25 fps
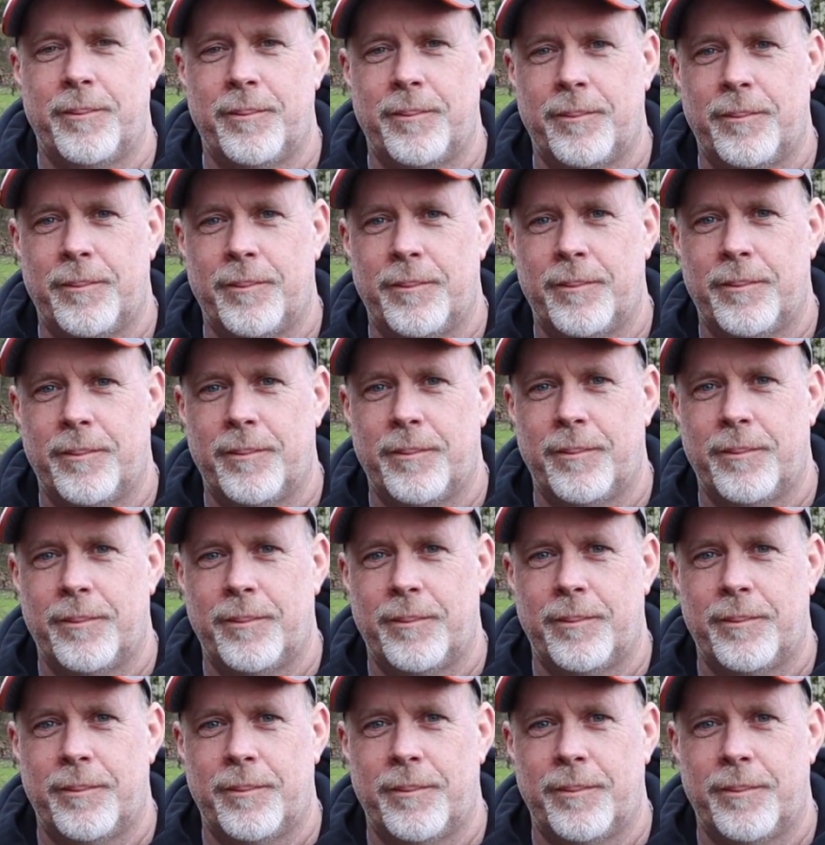
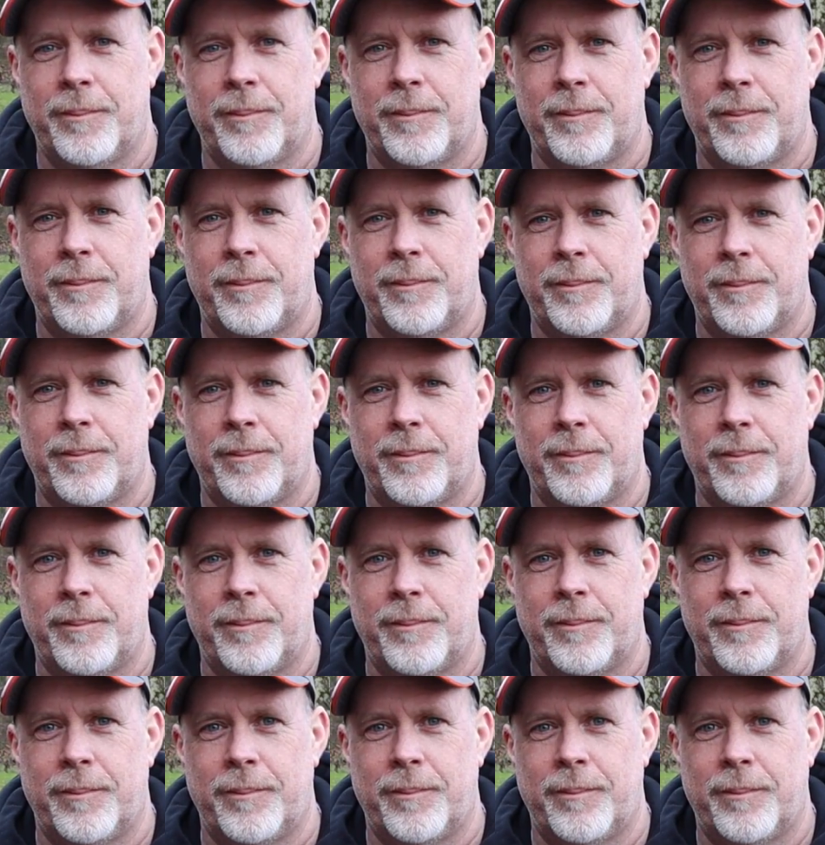
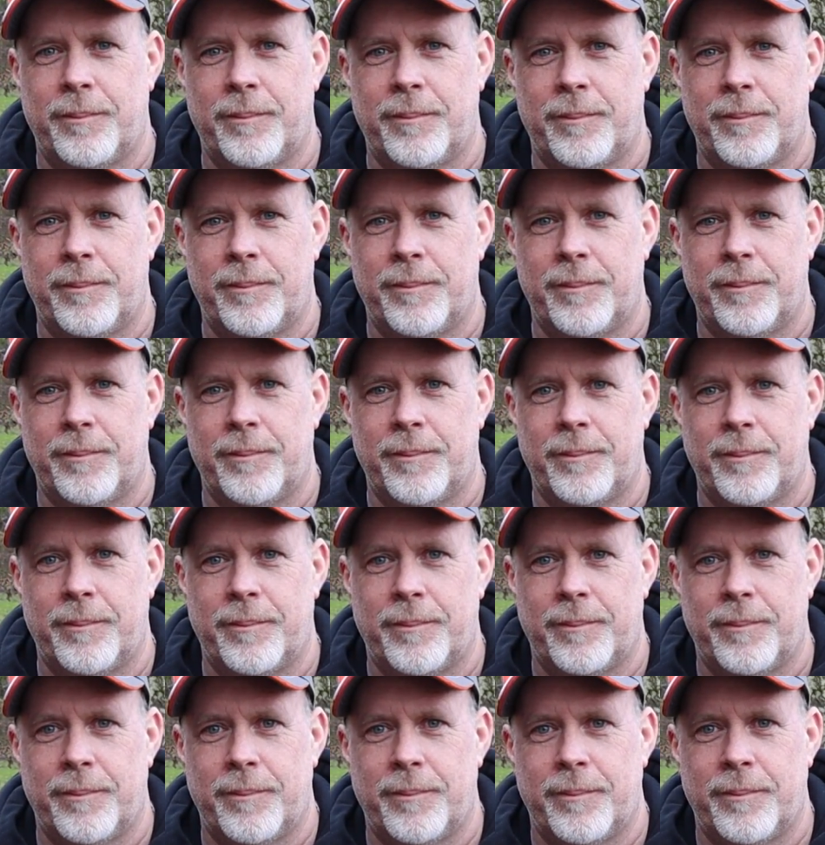
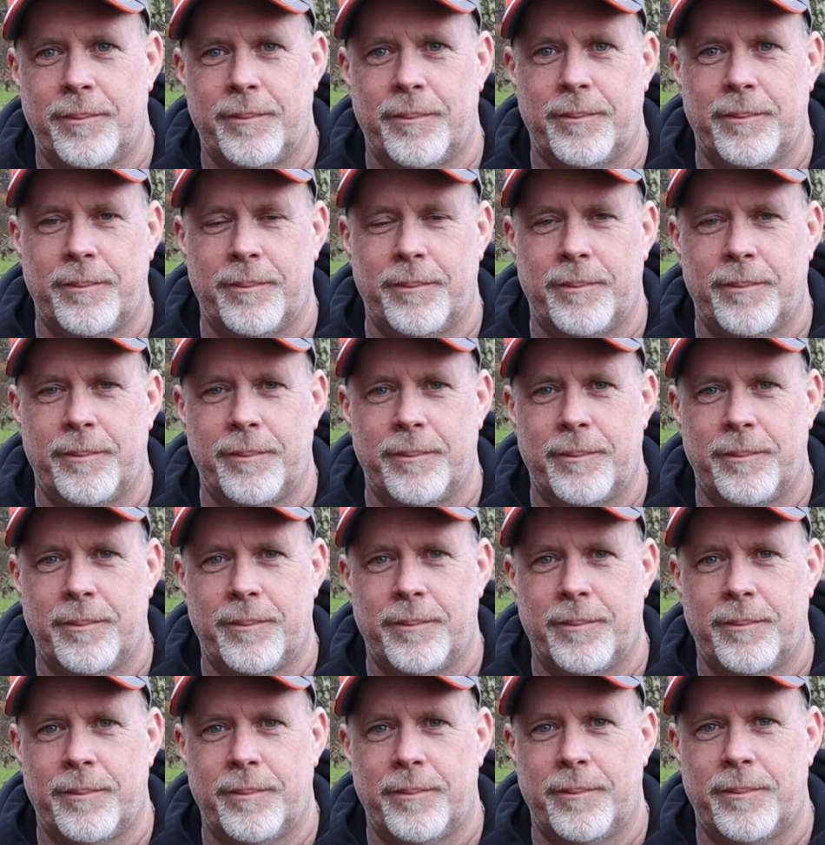
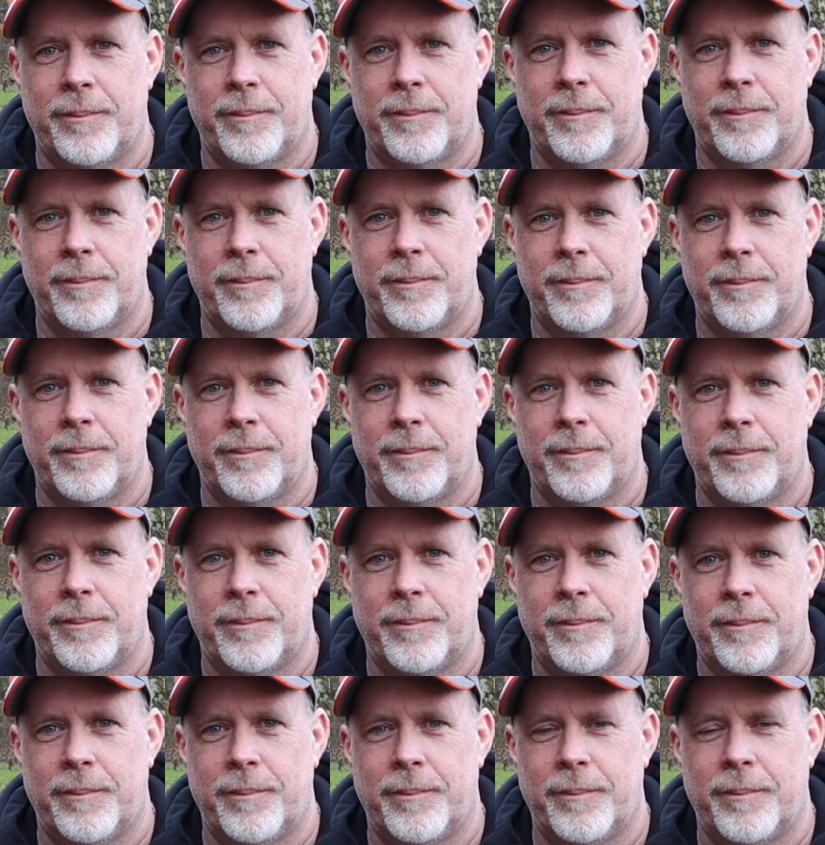
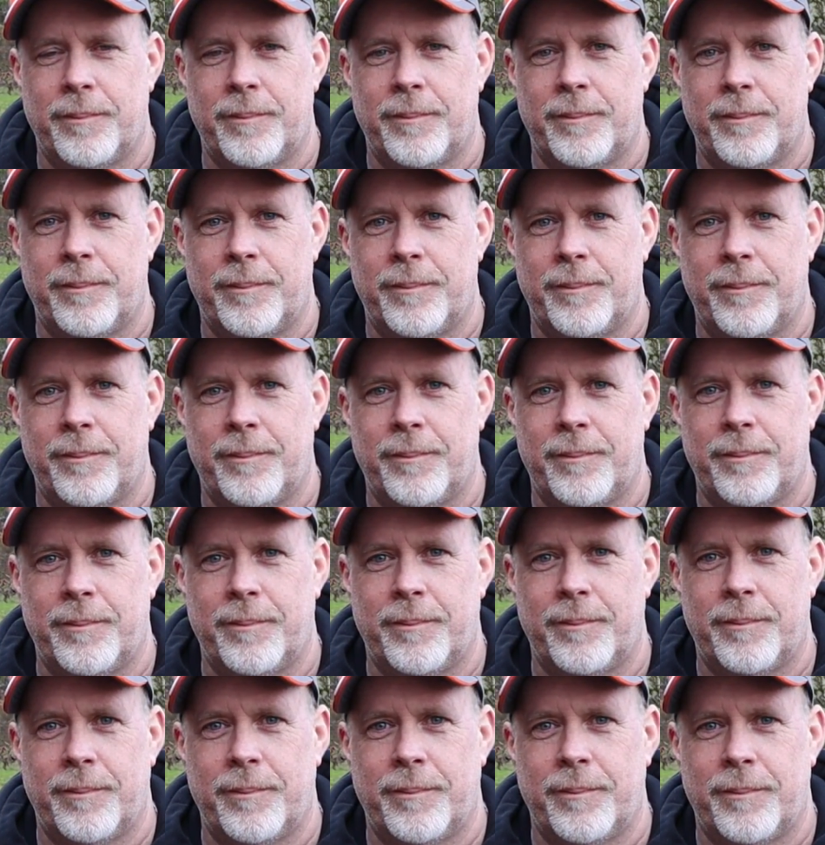
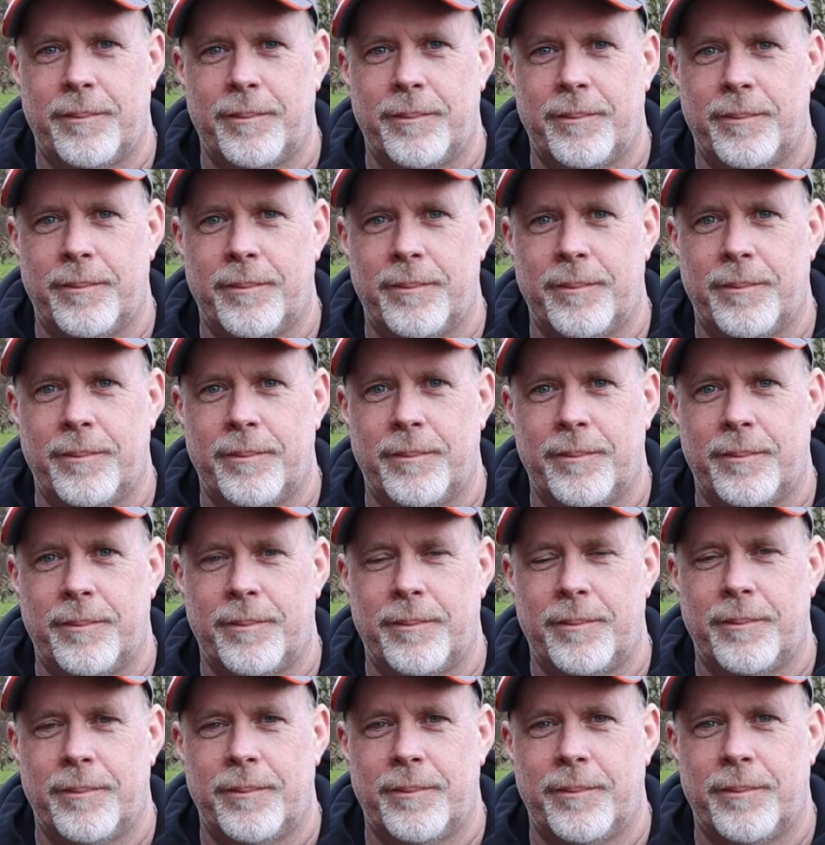
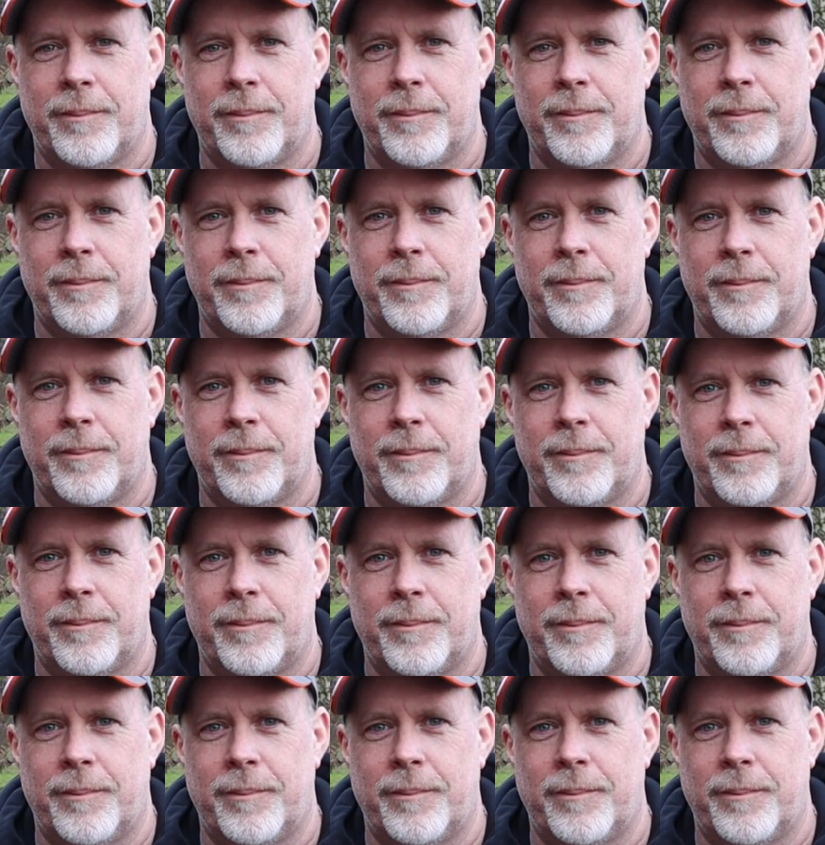The person shown says nothing.